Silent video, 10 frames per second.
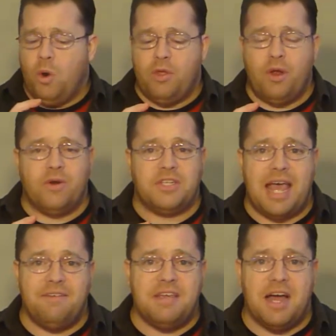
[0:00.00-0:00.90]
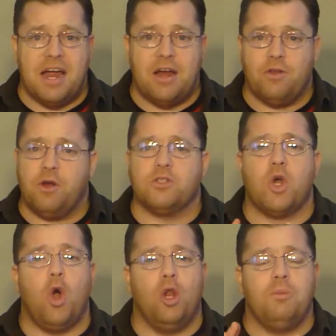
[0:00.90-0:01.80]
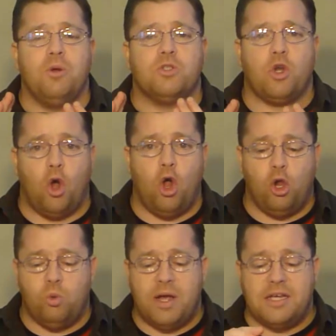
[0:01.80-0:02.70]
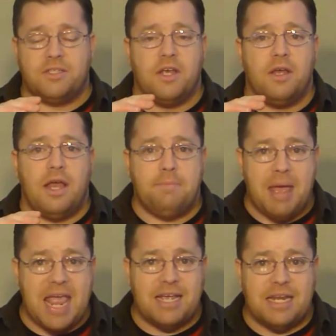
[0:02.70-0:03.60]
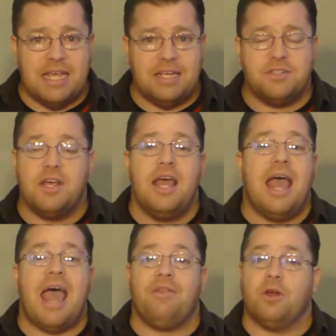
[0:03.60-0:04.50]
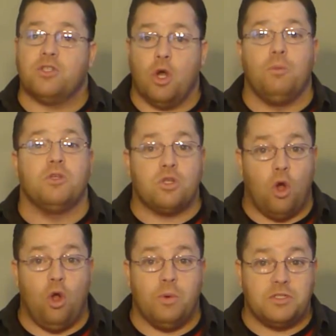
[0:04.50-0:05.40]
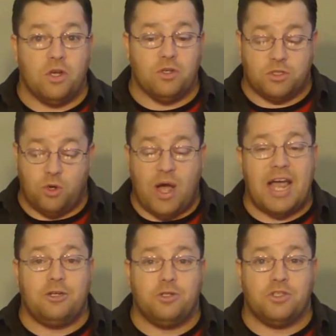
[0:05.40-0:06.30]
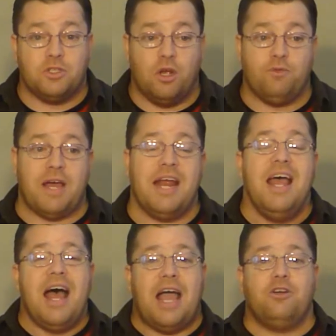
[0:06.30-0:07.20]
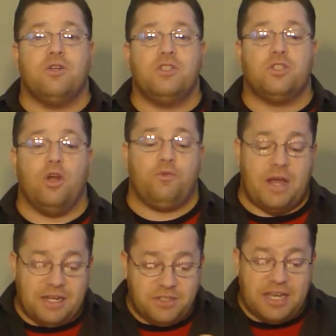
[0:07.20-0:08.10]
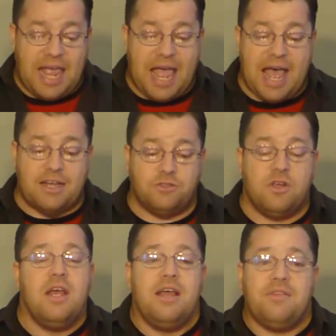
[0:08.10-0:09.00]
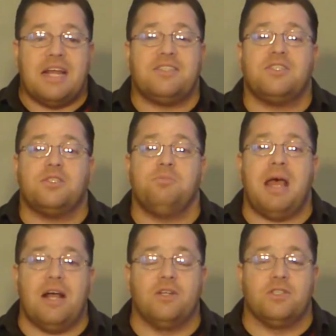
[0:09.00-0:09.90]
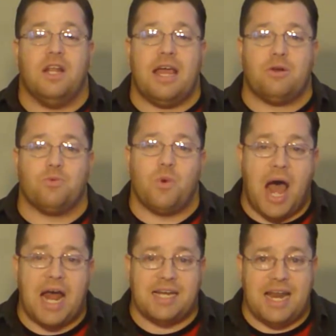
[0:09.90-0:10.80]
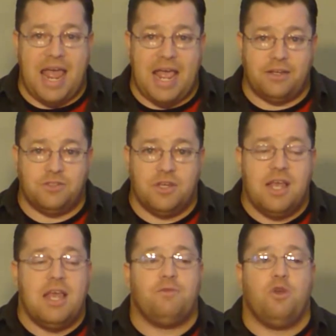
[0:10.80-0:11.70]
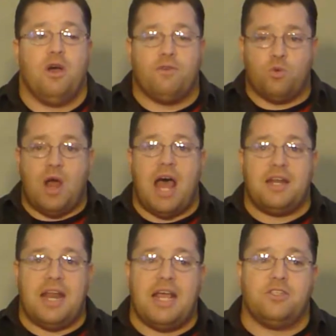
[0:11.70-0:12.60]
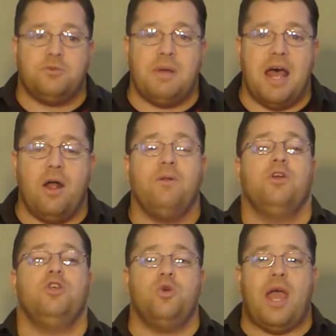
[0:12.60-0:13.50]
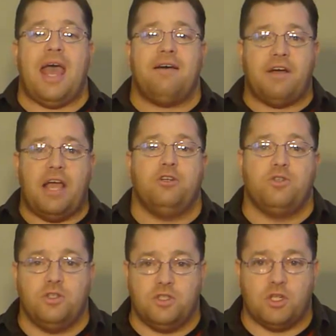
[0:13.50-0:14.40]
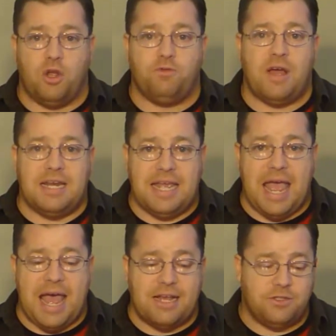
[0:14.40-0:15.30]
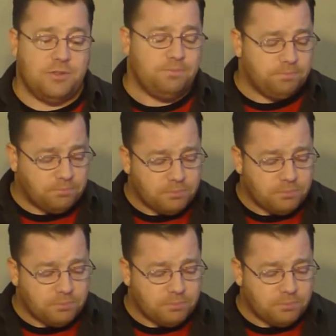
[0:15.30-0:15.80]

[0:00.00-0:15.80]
Where there is heavy iron, there is almost always manganese, and there is almost always also hydrogen sulfide. Hydrogen sulfide is a gas that smells like rotten eggs. If you have a rotten egg smell, you have hydrogen sulfide gas.